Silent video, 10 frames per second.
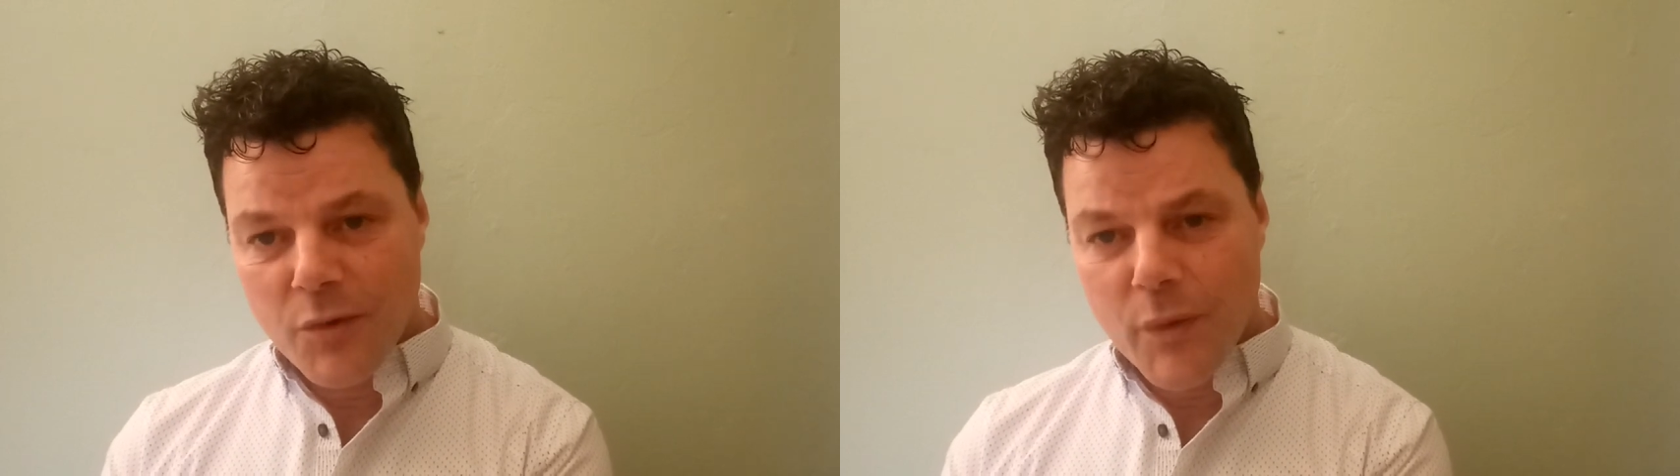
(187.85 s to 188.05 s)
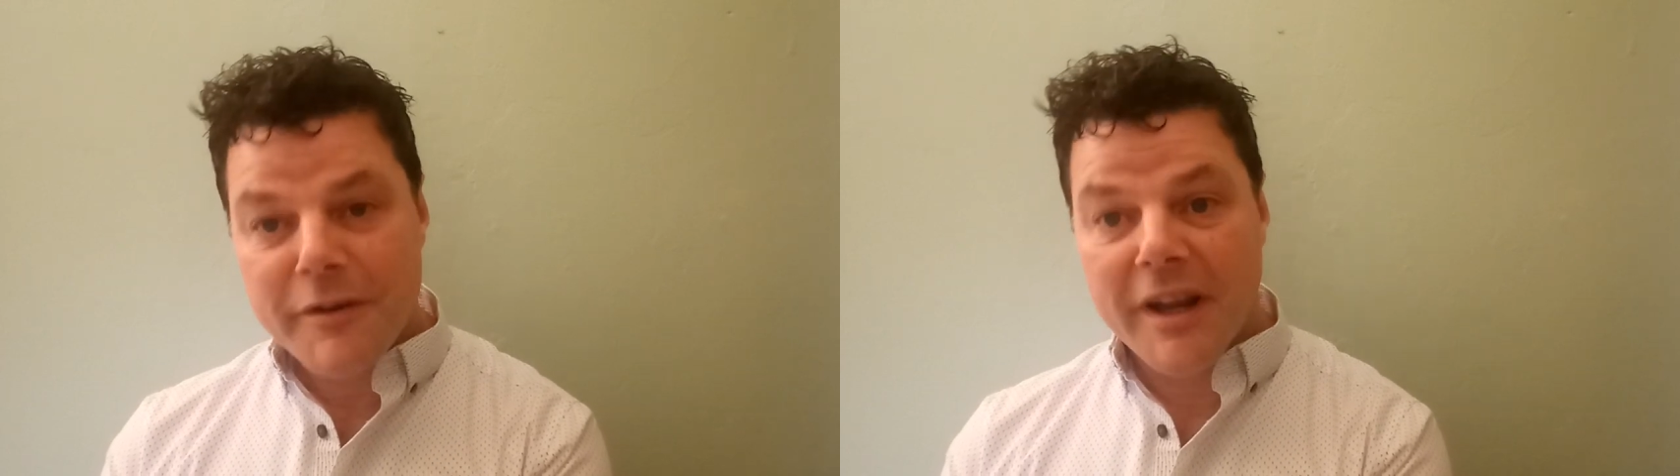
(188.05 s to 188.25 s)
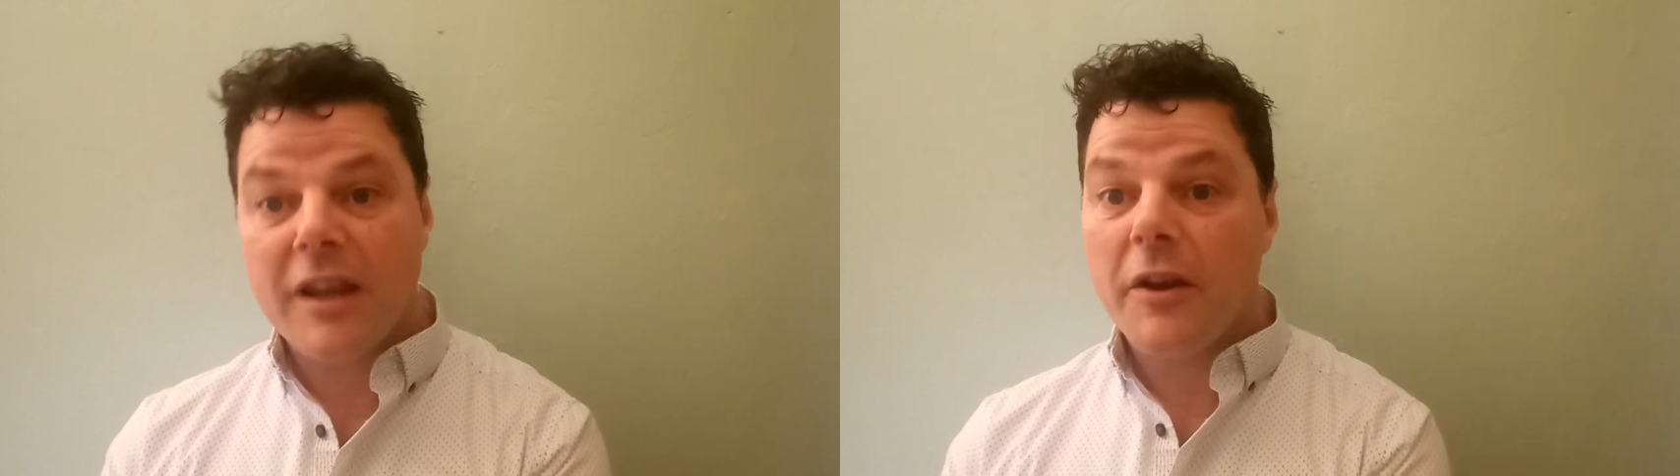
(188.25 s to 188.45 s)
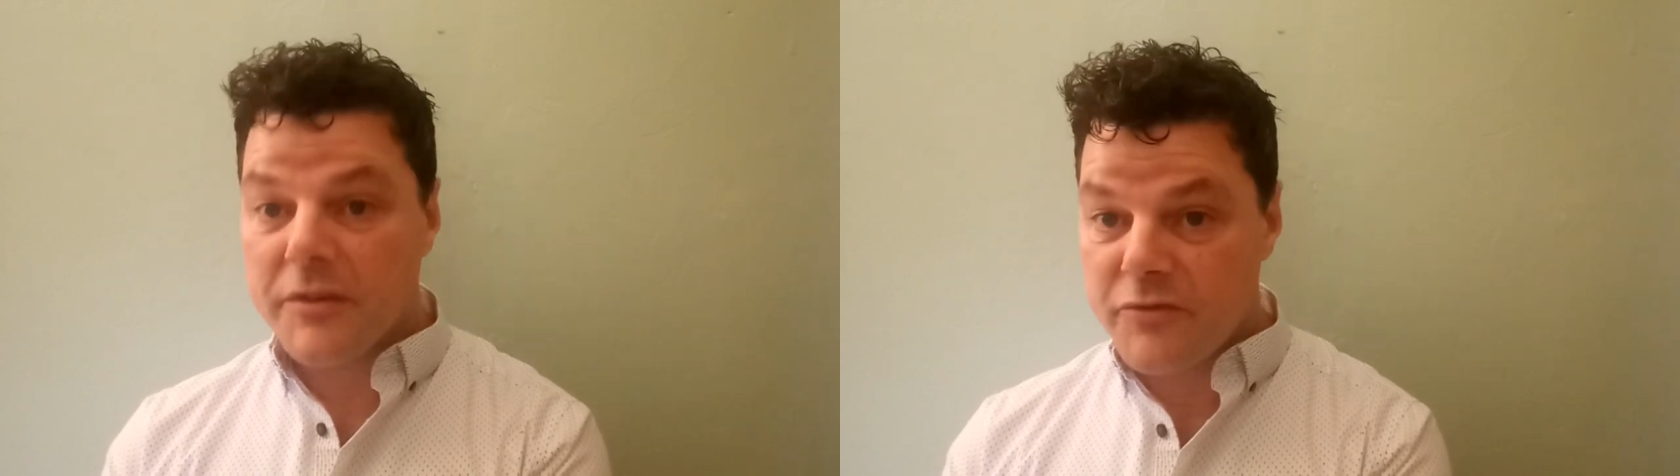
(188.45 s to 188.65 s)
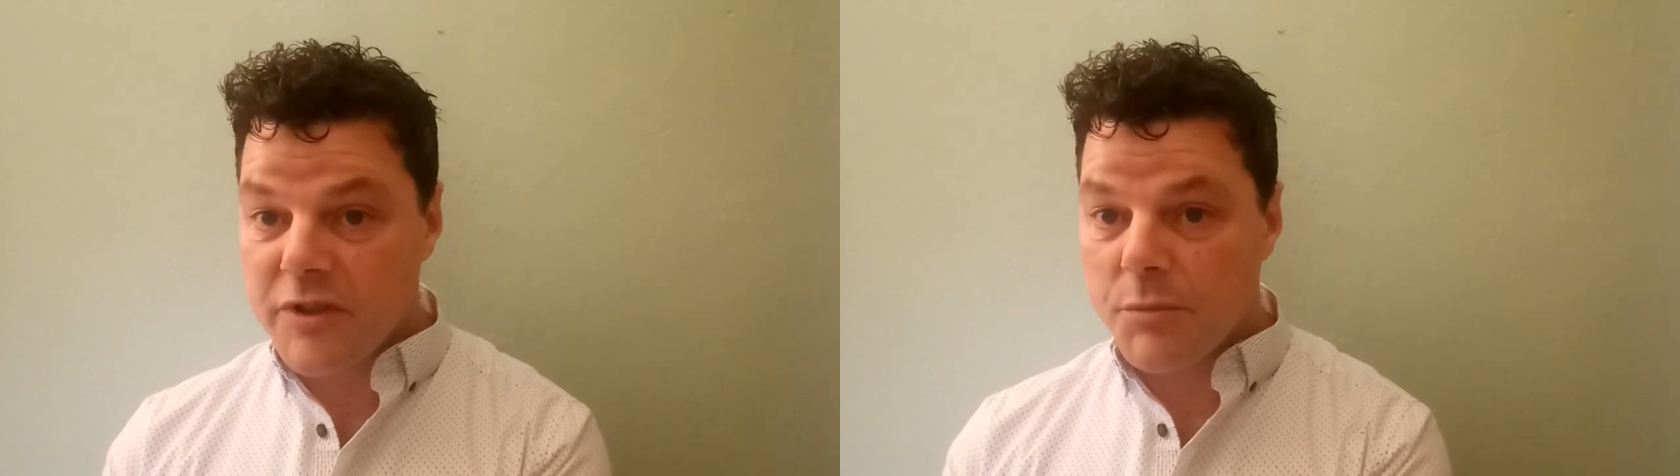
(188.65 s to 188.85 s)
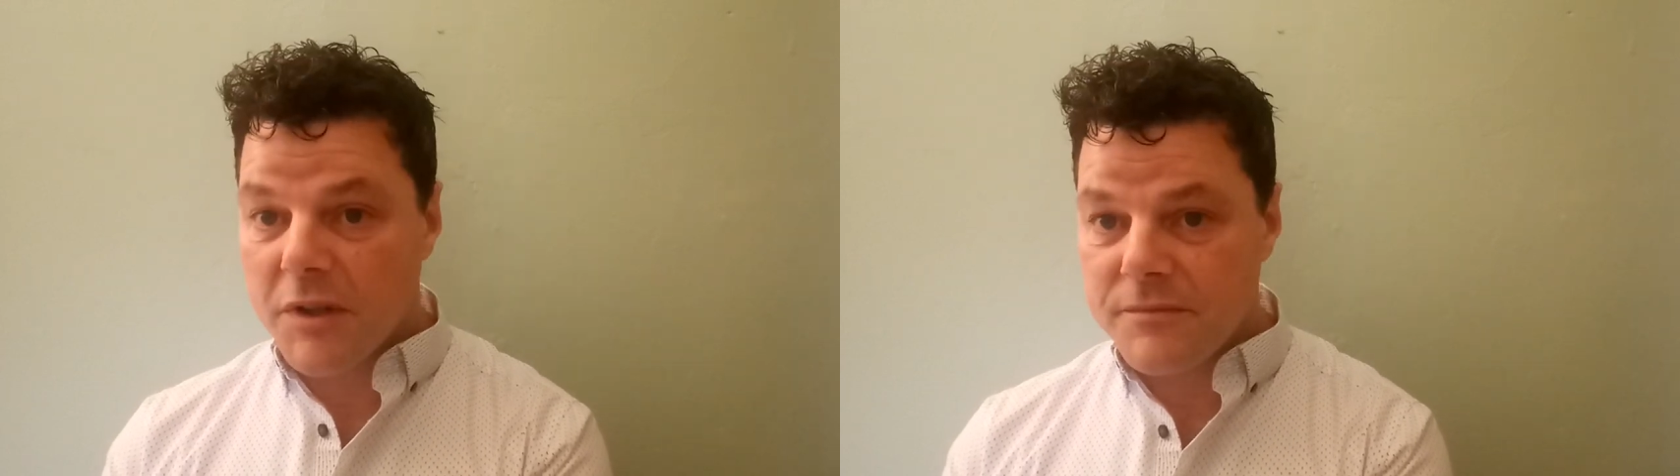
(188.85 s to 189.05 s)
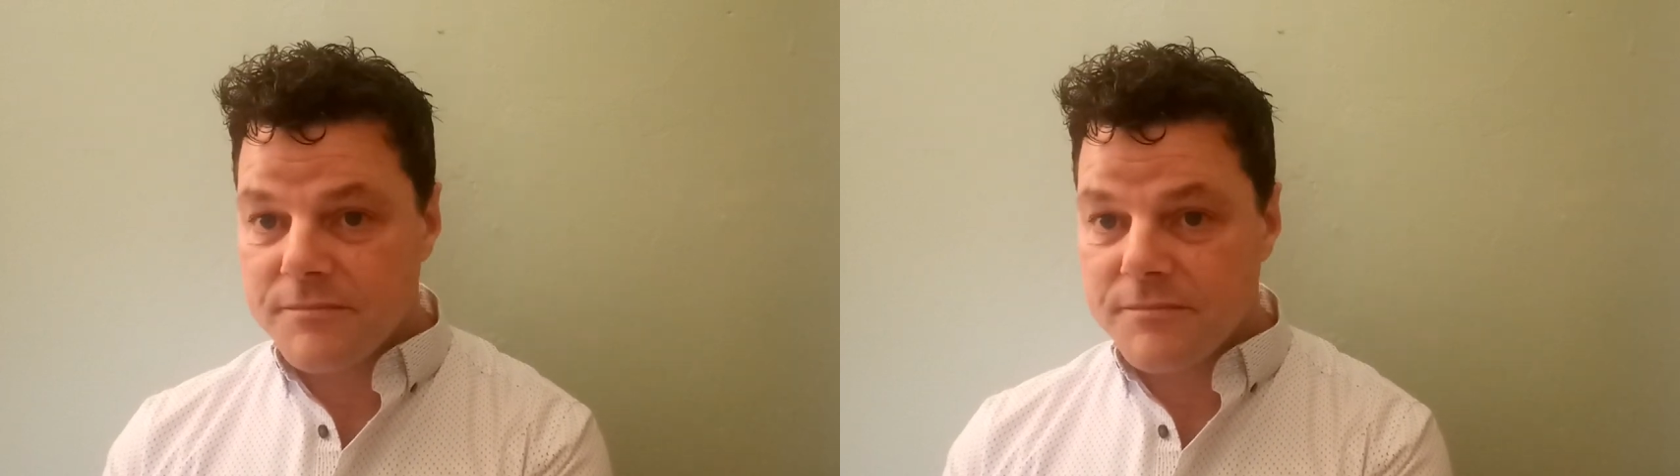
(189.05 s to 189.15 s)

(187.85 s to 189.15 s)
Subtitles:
we're in a lot of trouble.